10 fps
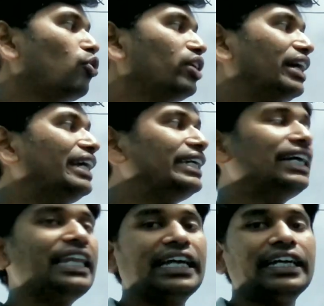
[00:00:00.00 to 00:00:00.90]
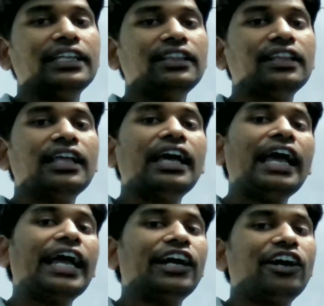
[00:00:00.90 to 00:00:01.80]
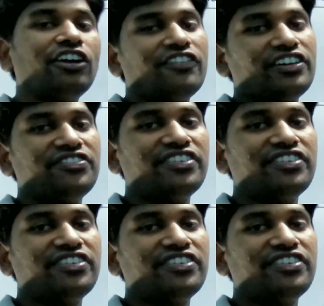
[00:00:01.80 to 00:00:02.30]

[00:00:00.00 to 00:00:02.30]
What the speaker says: for critical angle of